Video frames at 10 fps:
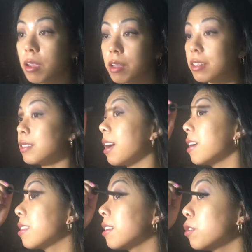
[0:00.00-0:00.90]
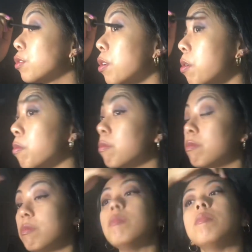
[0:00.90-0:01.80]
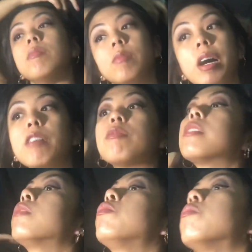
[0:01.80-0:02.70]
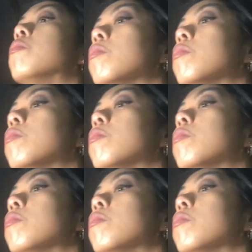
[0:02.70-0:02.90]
Because I think so. I really do.